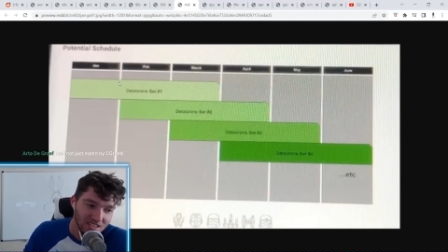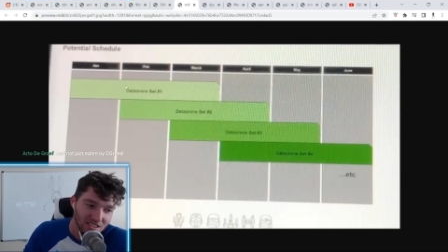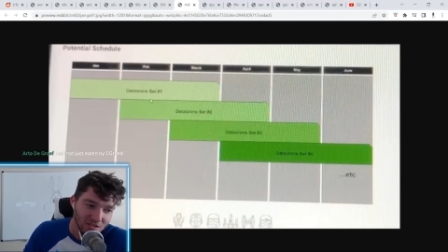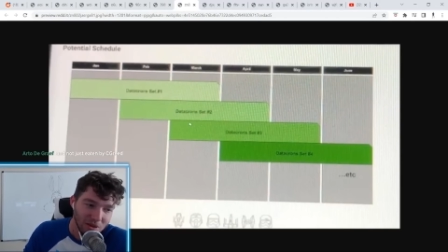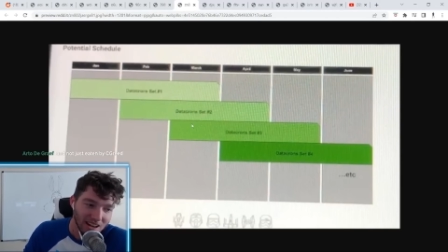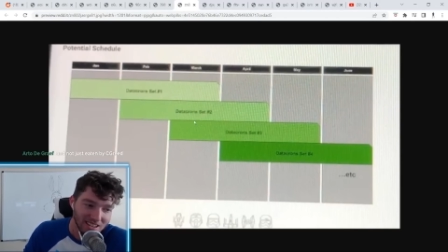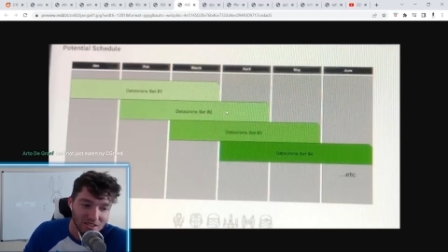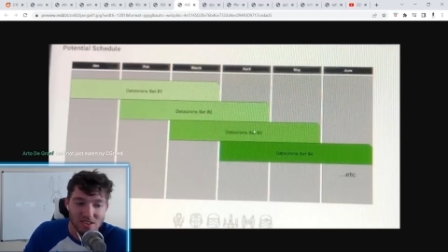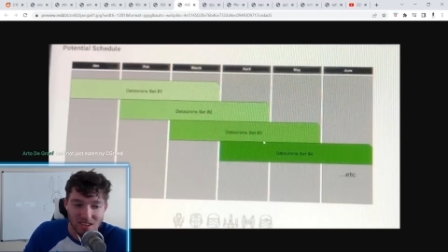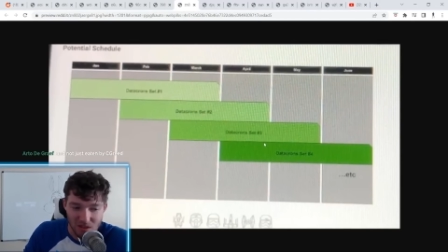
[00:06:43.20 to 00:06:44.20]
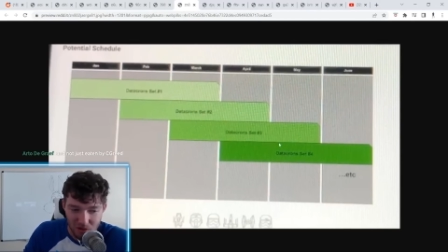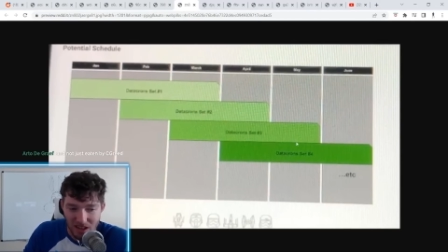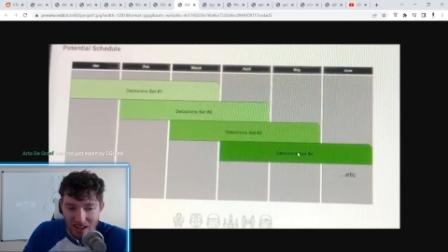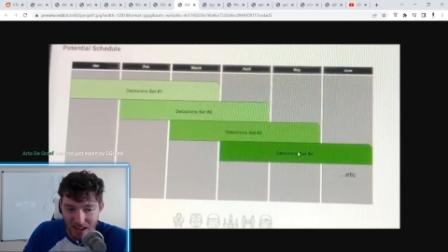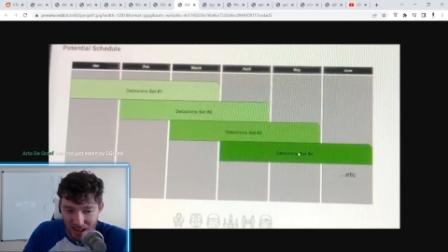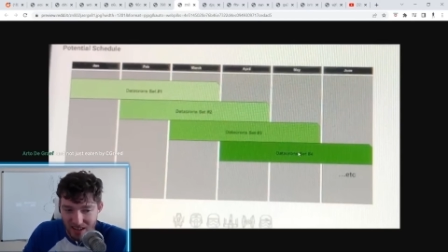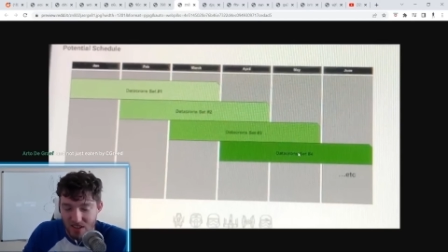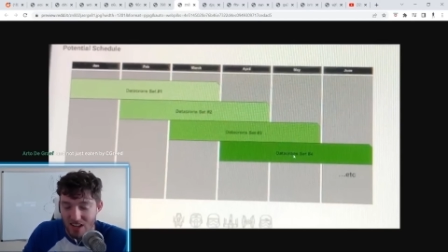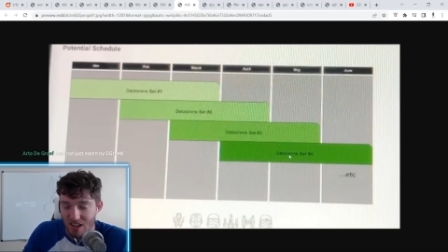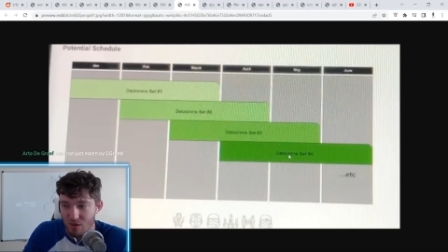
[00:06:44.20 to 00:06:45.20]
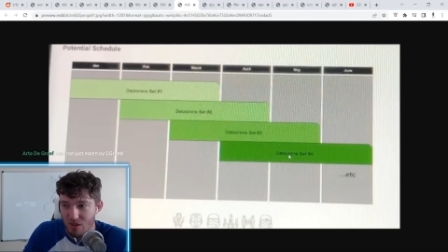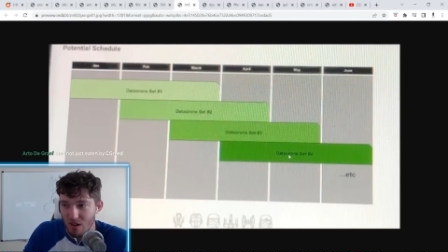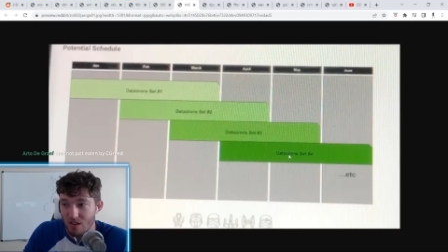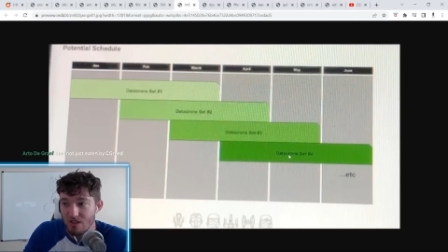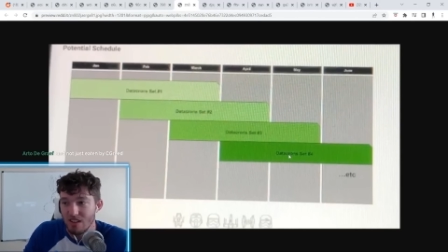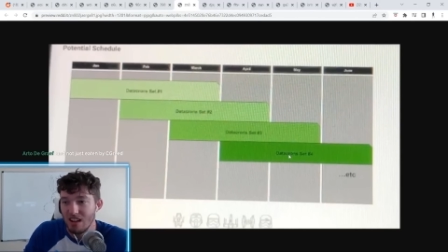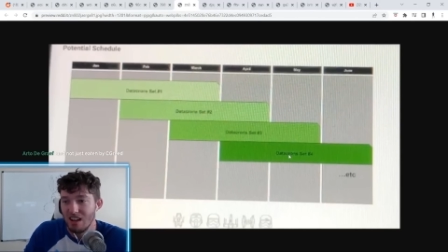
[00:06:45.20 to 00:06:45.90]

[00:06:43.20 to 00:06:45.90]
you're back down to six, but you get nine because the next one starts.